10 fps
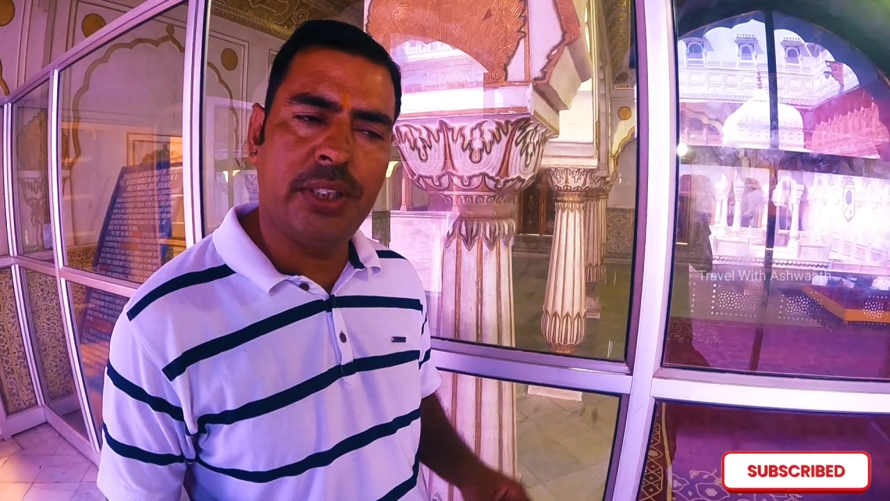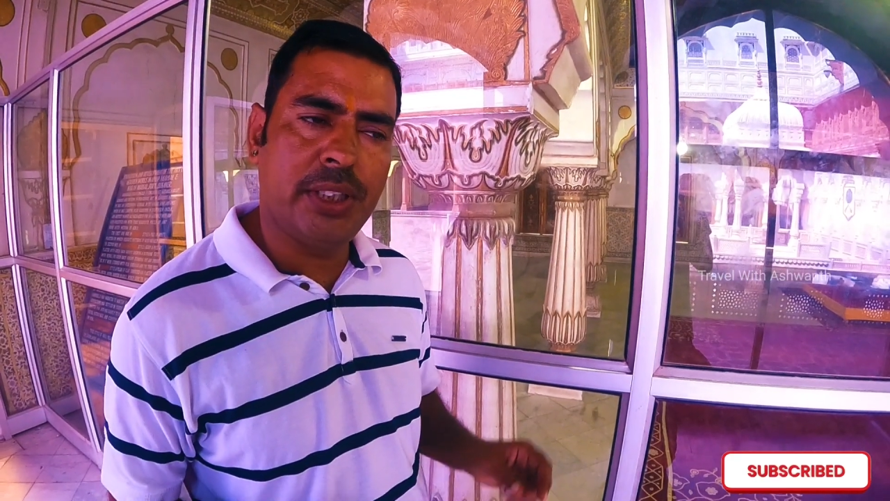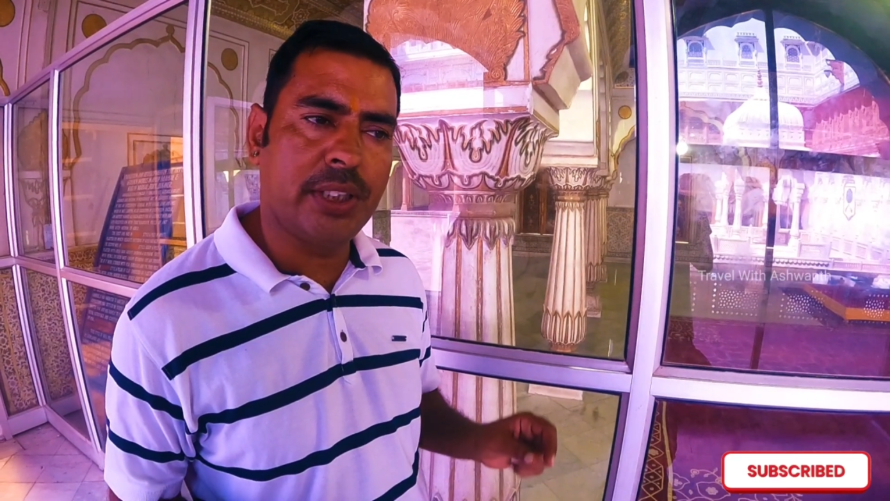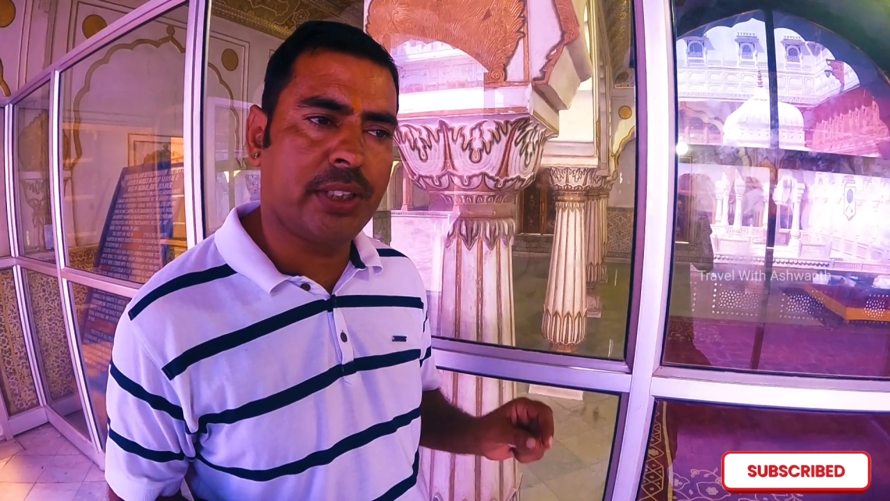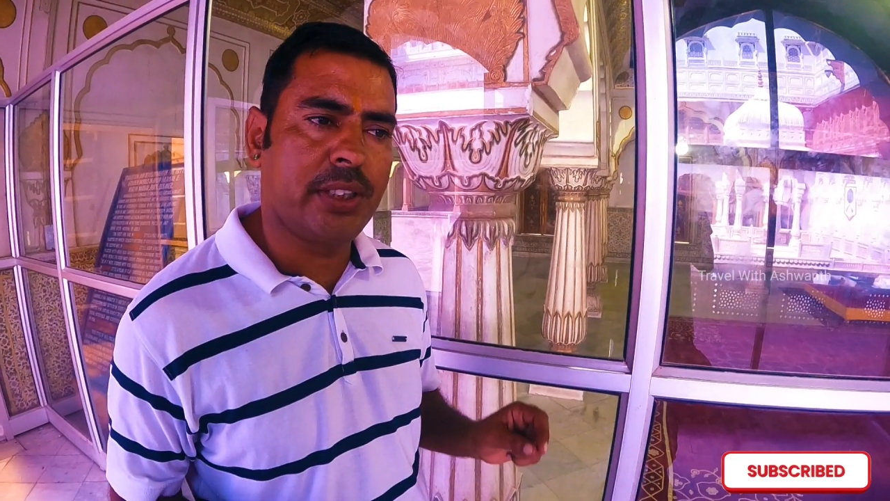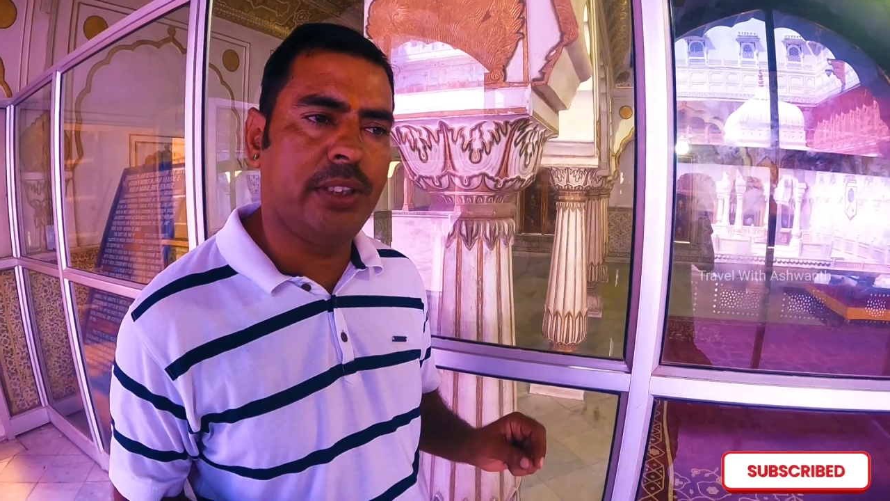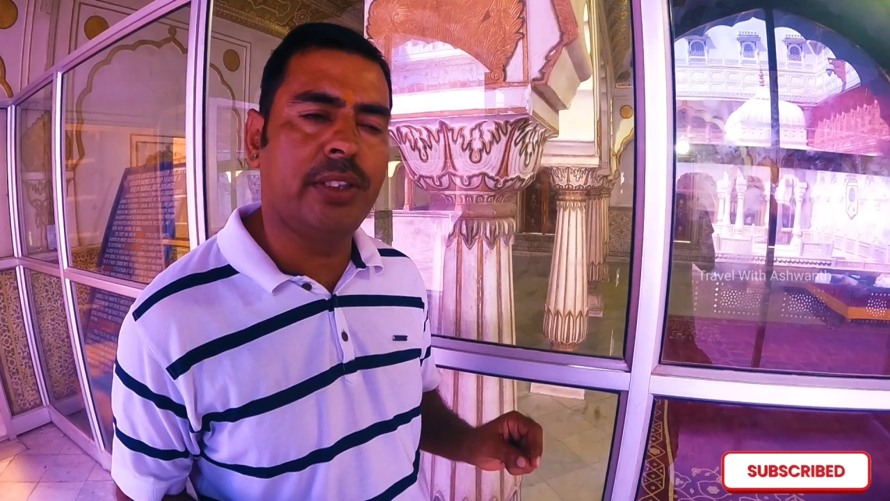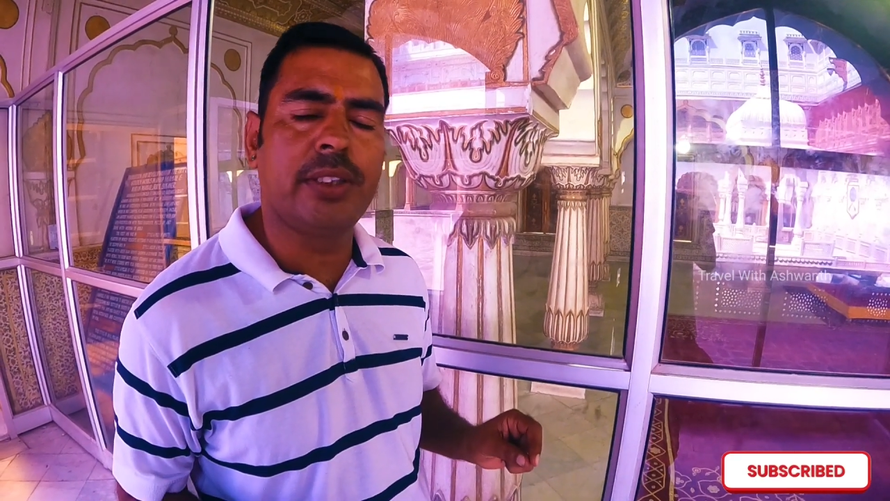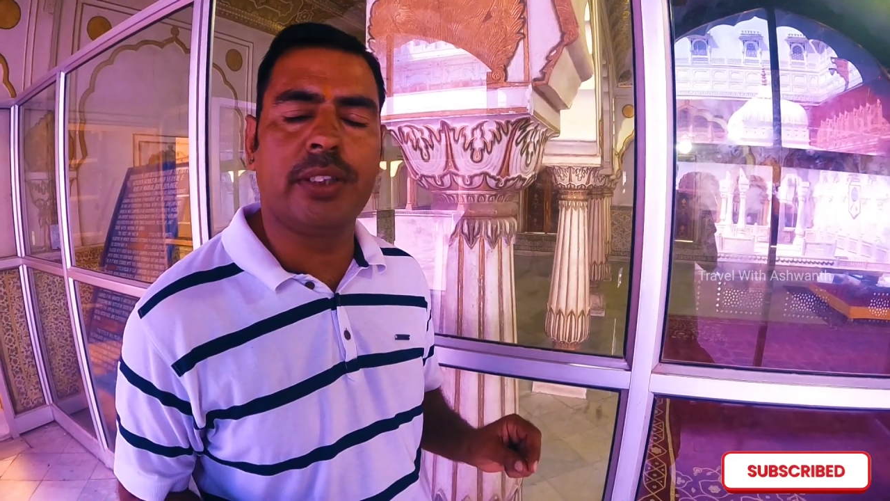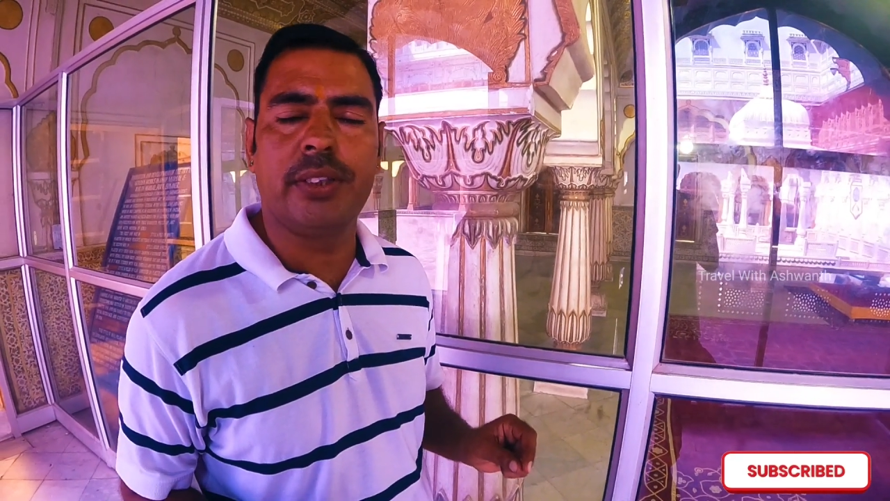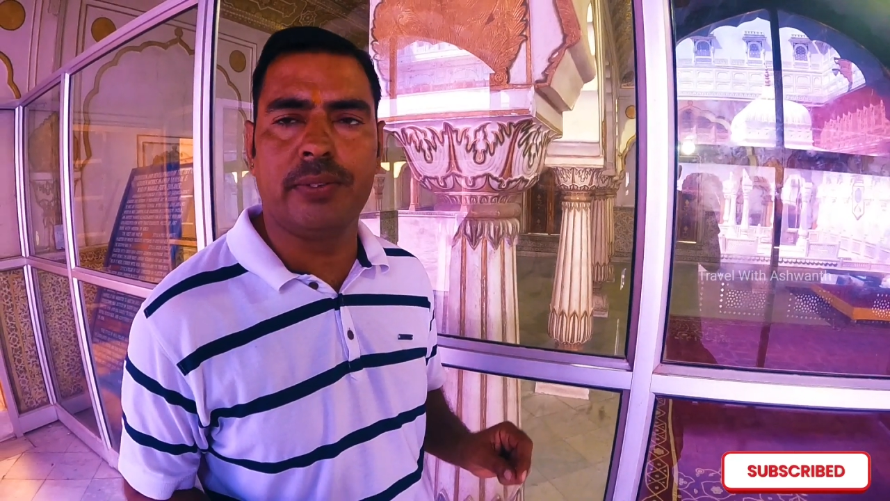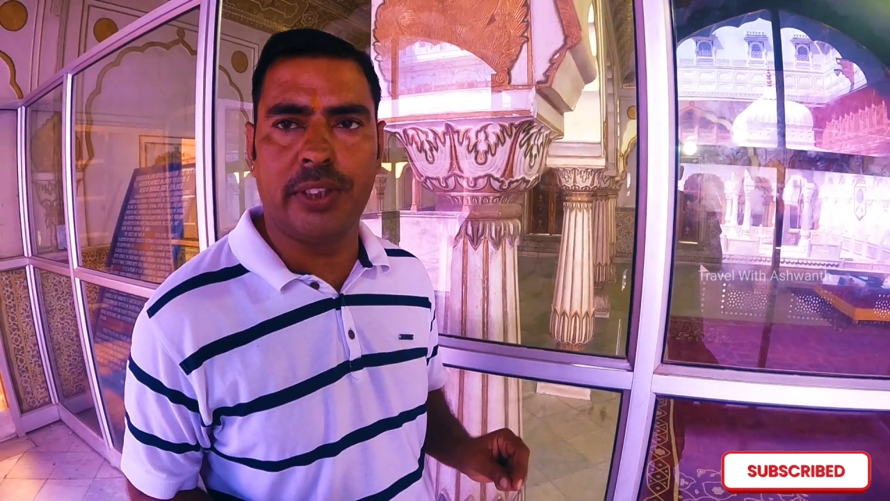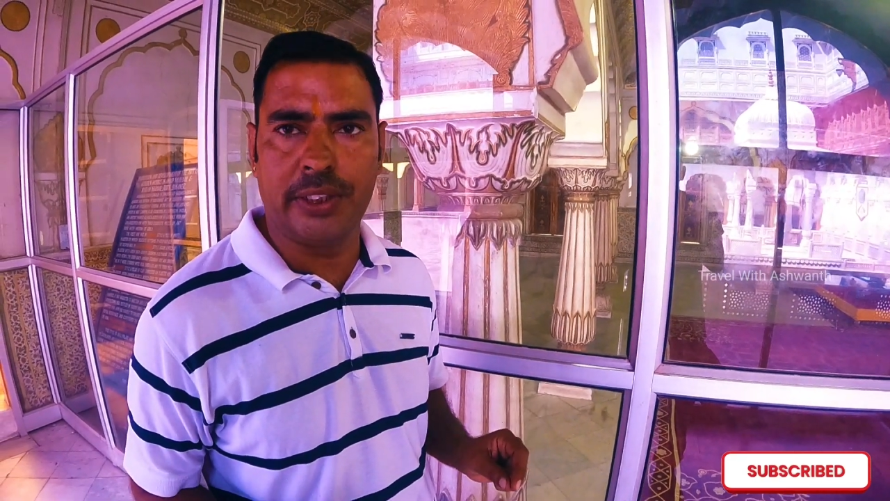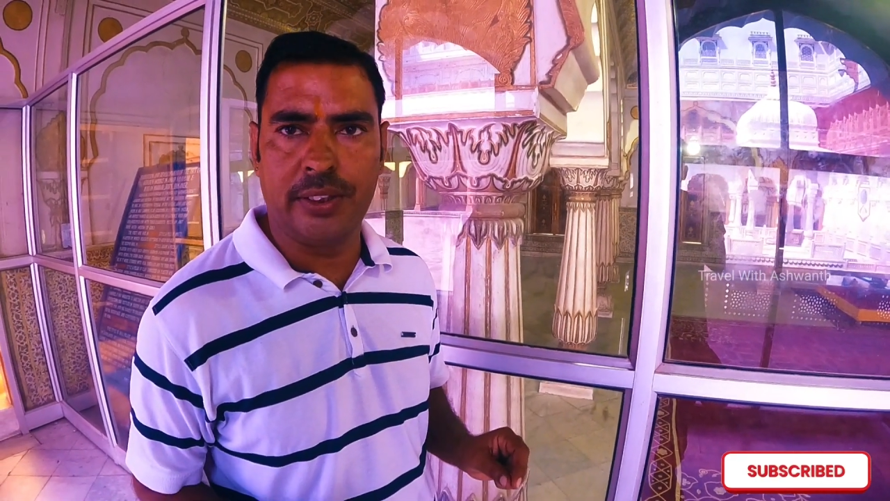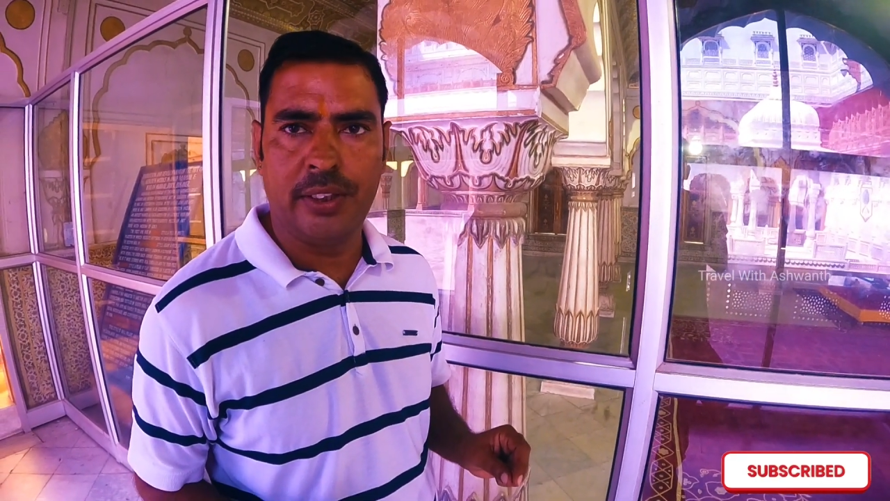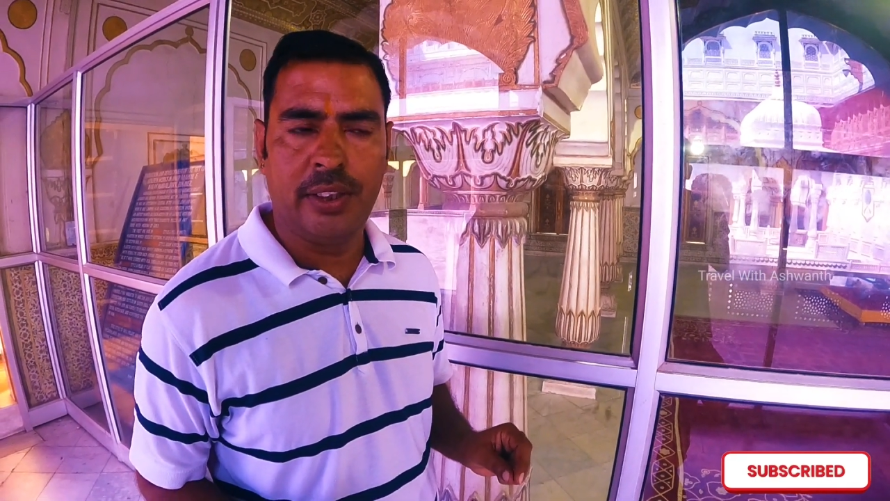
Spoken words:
1631.